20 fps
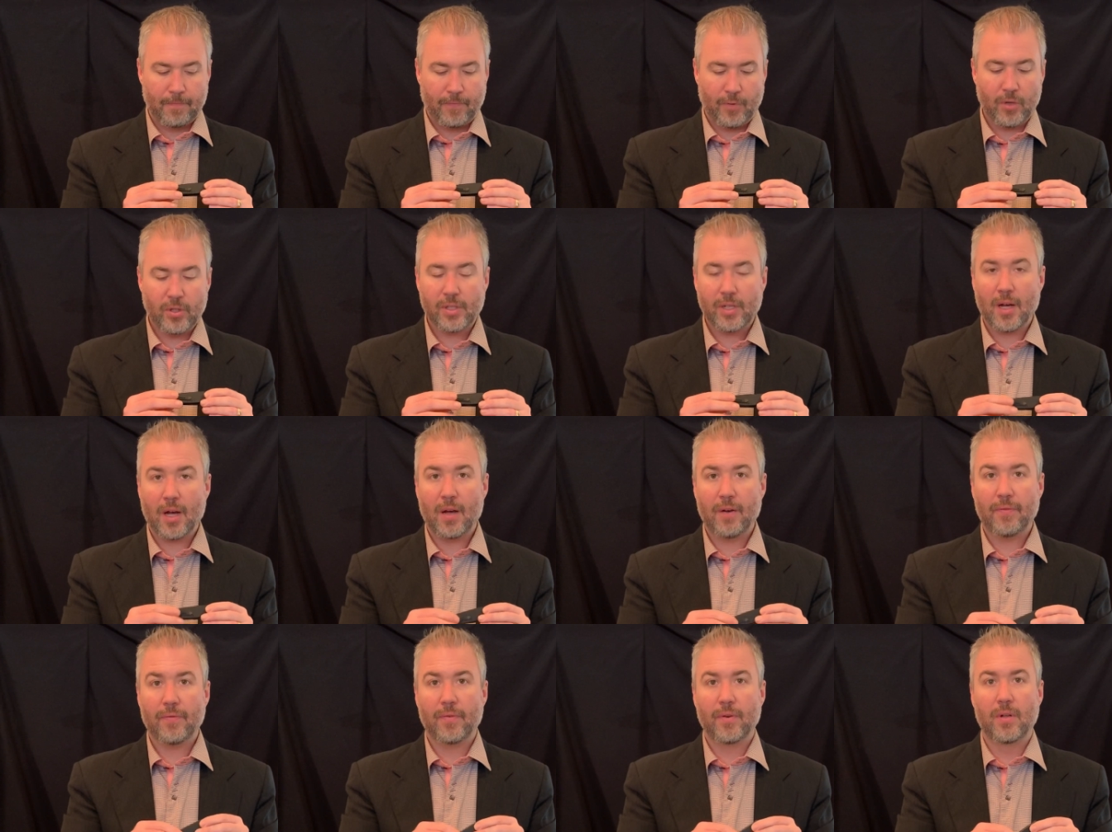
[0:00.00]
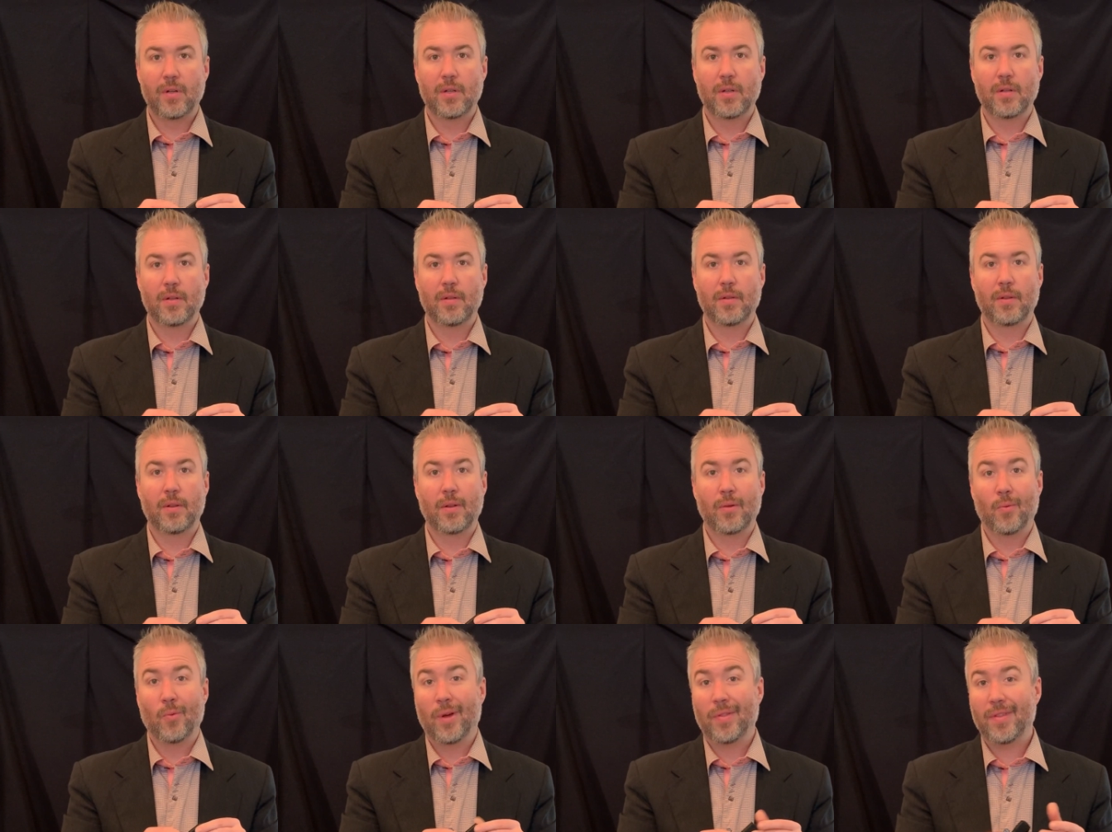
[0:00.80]
first off,
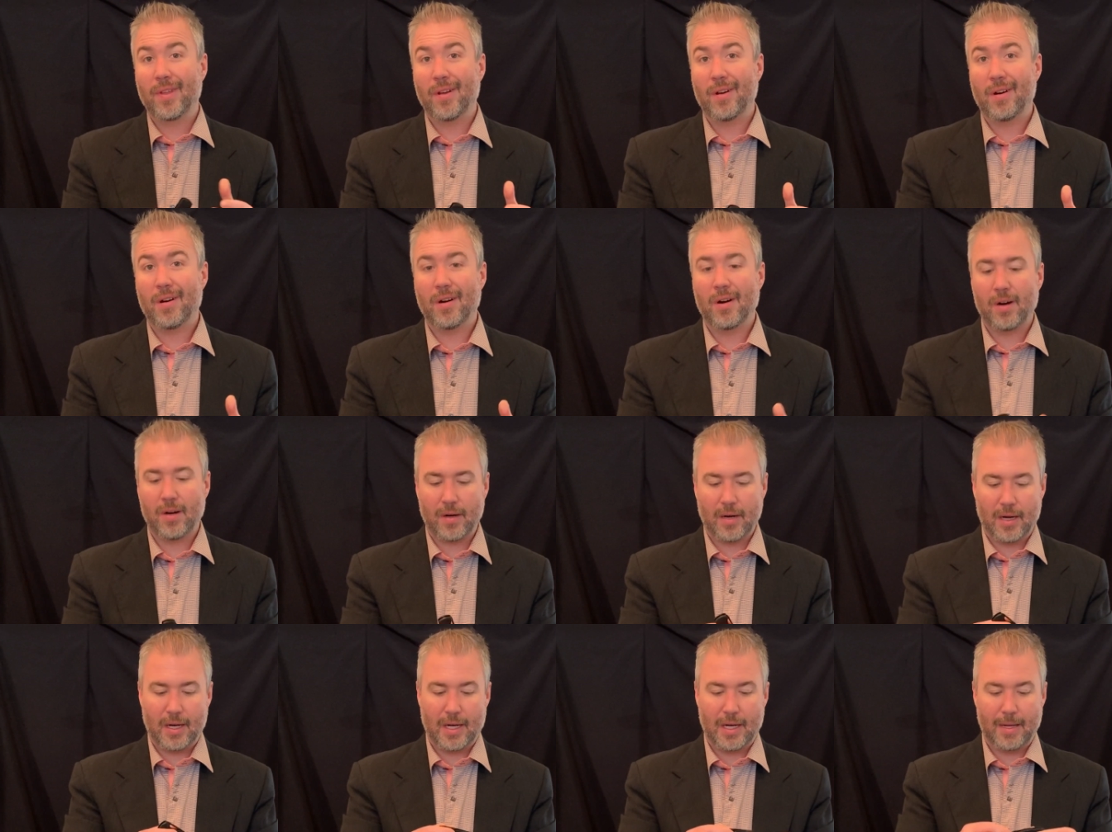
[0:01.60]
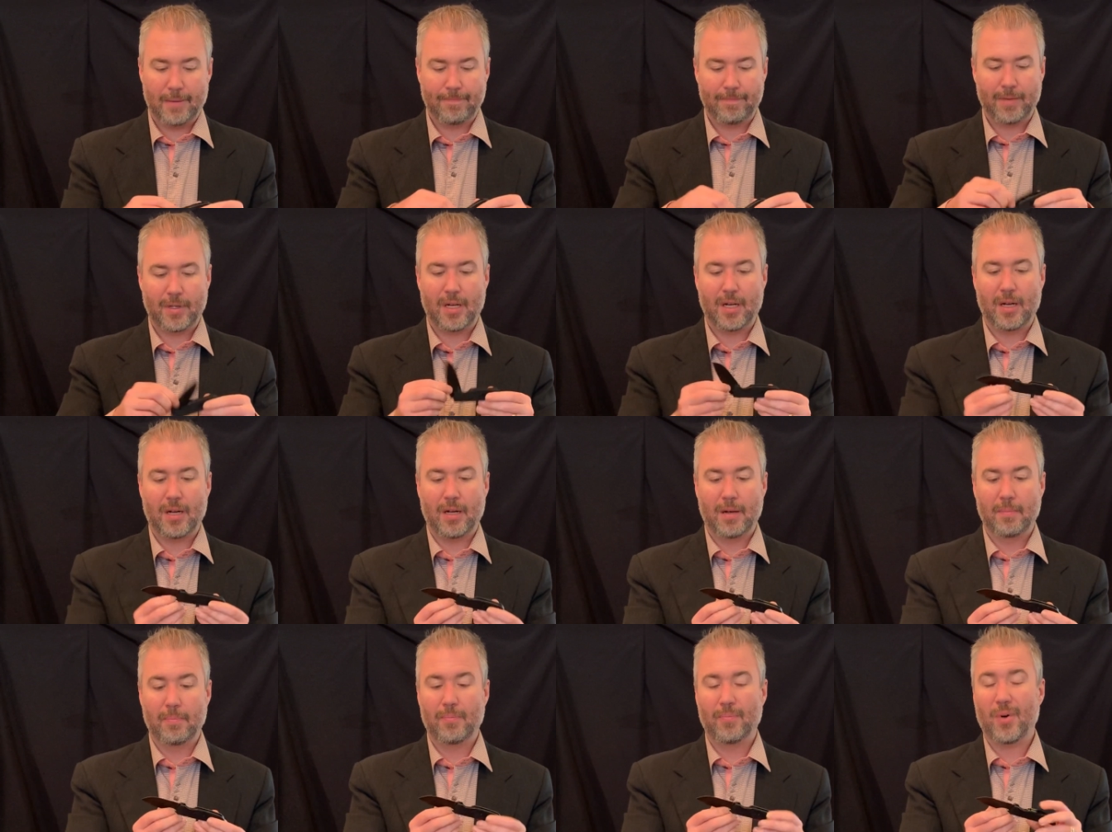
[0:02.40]
what they are,
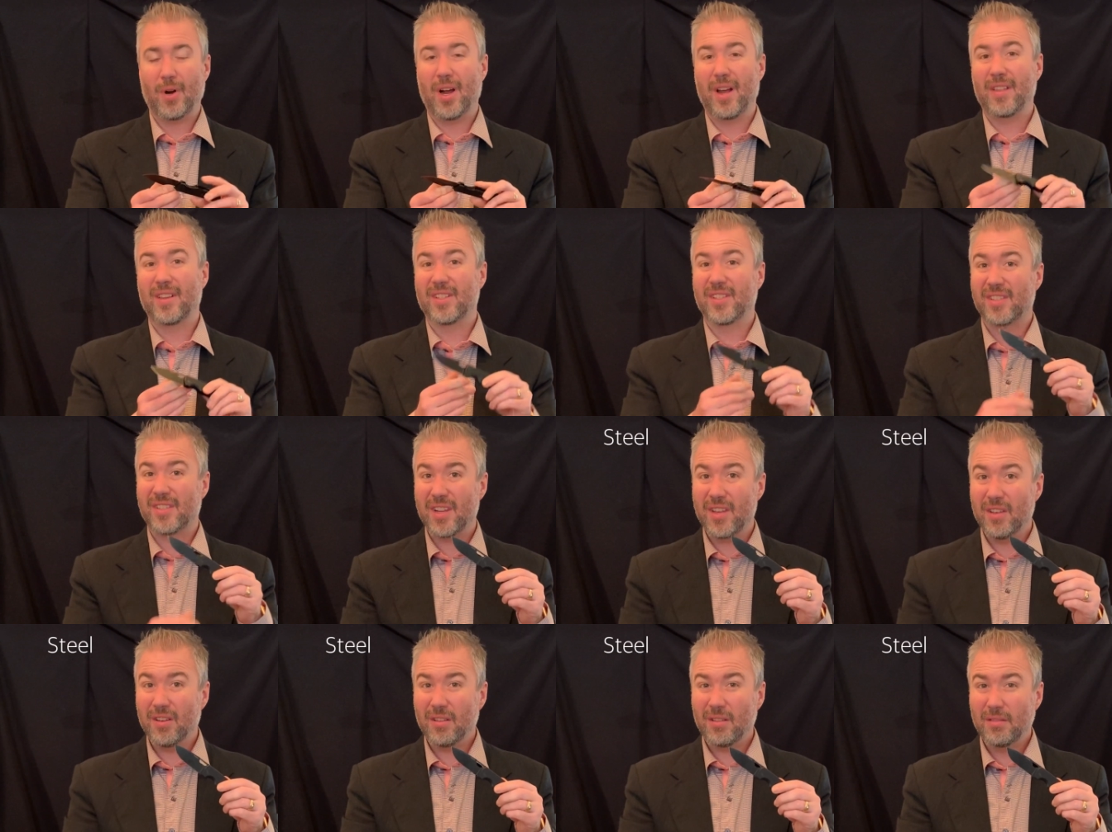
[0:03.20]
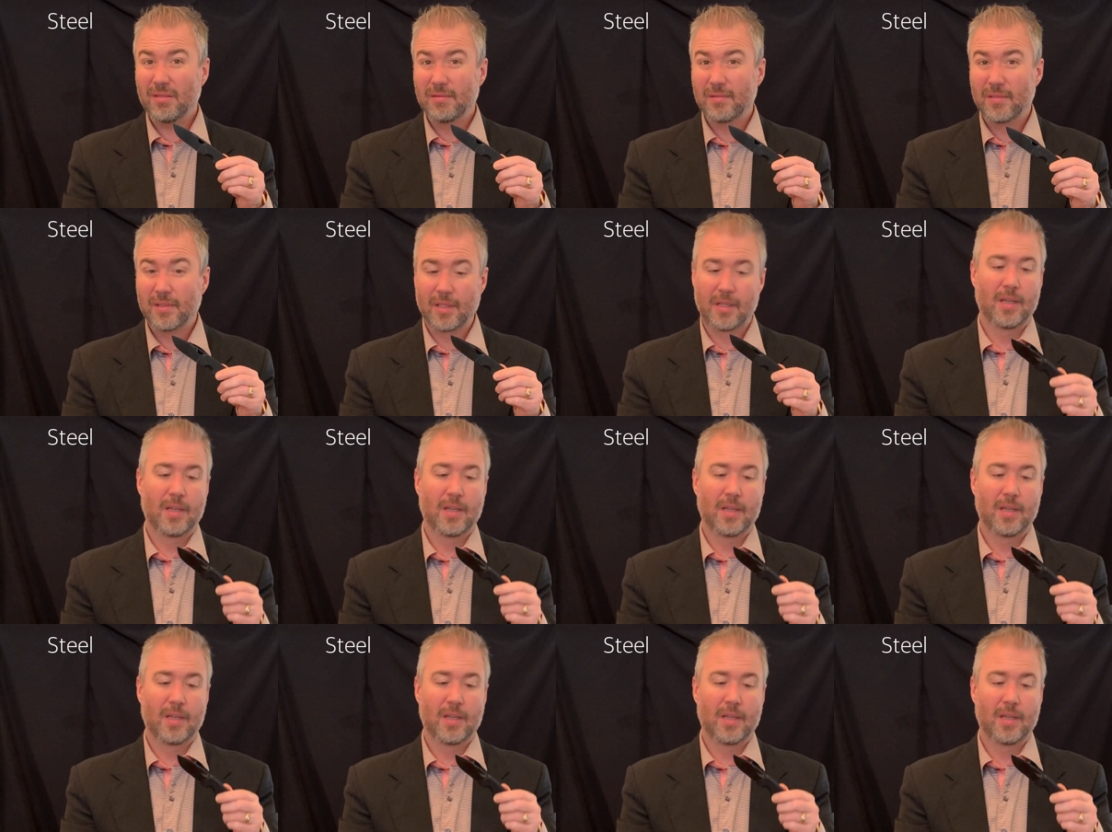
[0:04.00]
probably the steel,